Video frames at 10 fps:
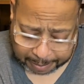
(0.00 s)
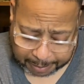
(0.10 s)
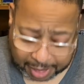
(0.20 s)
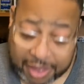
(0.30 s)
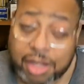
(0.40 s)

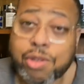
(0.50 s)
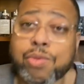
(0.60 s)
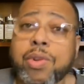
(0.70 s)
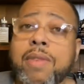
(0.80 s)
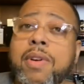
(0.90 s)
And this was
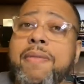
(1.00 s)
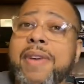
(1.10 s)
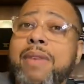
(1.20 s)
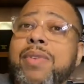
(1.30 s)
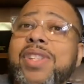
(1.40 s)
one of her
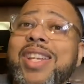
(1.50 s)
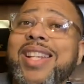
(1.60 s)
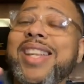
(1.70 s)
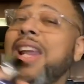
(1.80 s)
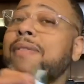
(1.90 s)
favorite
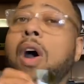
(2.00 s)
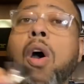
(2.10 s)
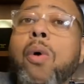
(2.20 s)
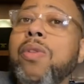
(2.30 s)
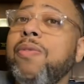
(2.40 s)
scents. Out of
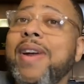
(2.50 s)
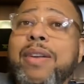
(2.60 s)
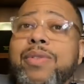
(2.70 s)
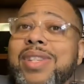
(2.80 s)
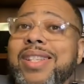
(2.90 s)
all the
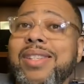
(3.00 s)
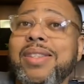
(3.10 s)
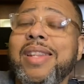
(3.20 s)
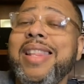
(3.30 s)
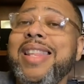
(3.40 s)
fragrances,
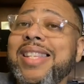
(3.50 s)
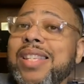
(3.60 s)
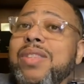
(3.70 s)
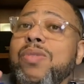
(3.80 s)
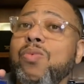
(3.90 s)
this
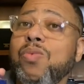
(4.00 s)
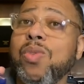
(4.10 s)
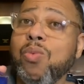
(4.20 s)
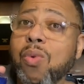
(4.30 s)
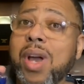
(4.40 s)
is the
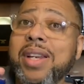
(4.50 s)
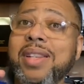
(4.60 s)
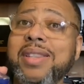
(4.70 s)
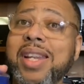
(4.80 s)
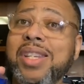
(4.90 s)
one
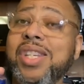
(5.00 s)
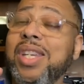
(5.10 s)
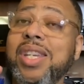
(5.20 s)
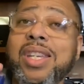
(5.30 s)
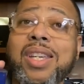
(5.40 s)
that
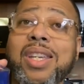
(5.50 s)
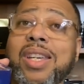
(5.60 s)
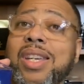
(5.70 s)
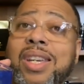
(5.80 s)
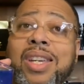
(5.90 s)
she
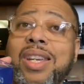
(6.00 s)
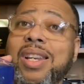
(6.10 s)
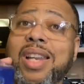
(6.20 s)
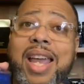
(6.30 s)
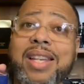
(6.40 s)

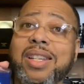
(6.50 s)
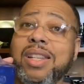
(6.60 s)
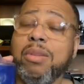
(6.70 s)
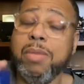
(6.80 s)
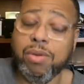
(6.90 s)
liked
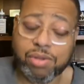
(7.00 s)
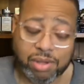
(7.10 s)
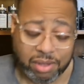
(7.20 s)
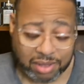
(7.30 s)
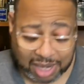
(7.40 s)
the most.
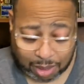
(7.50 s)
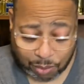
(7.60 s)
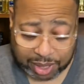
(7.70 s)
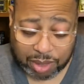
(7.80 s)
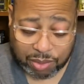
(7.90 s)
Now,
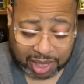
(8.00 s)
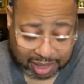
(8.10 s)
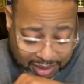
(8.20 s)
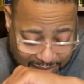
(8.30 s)
what do you get